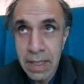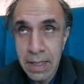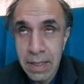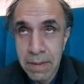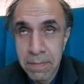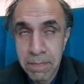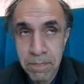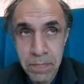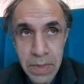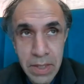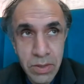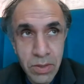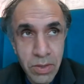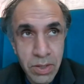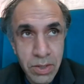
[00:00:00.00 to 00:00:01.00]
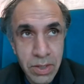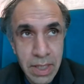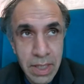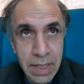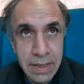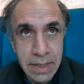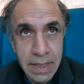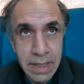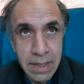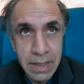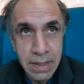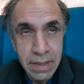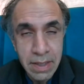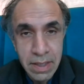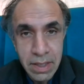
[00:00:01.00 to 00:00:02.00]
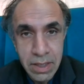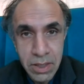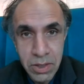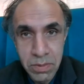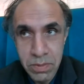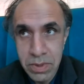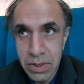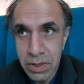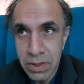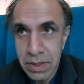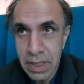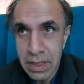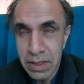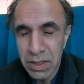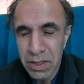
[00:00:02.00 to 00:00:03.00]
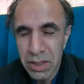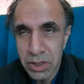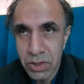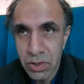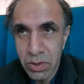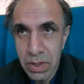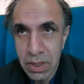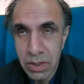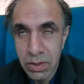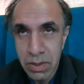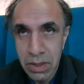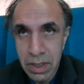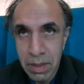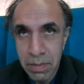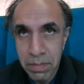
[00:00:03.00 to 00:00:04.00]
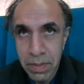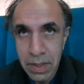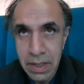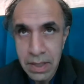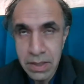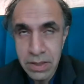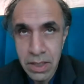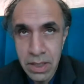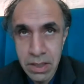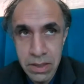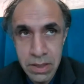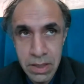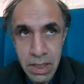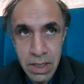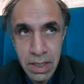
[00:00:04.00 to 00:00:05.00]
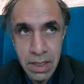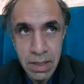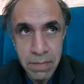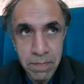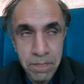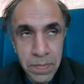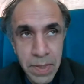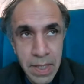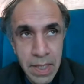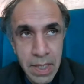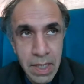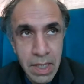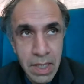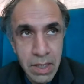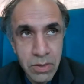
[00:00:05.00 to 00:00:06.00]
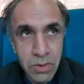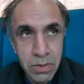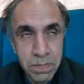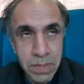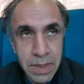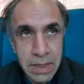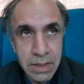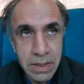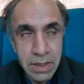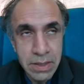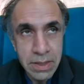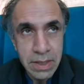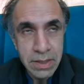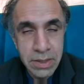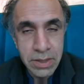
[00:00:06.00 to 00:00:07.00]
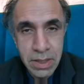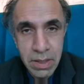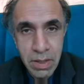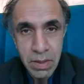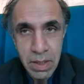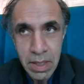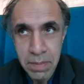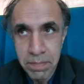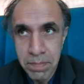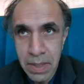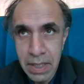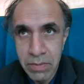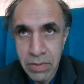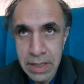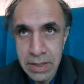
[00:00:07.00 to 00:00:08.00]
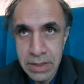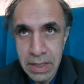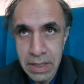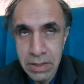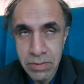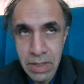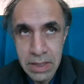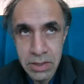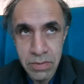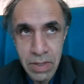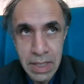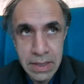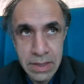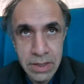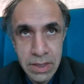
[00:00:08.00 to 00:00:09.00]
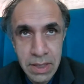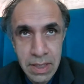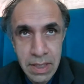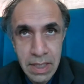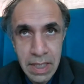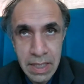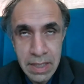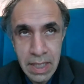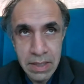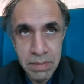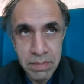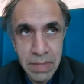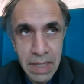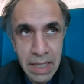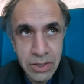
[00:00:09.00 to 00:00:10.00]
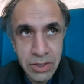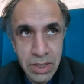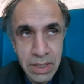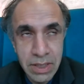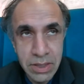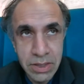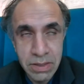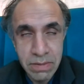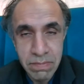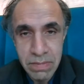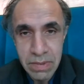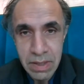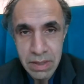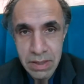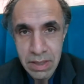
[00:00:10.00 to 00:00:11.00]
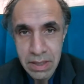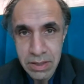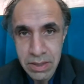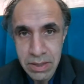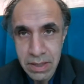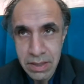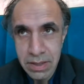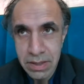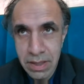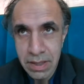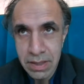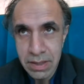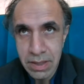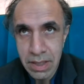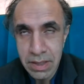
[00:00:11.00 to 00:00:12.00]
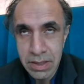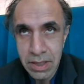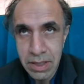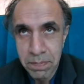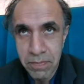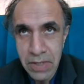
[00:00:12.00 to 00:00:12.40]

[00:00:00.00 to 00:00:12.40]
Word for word: um, not a good idea. You, you tend to destroy good companies and um, good businesses uh, by raising interest rates and that actually just is, is, is, is a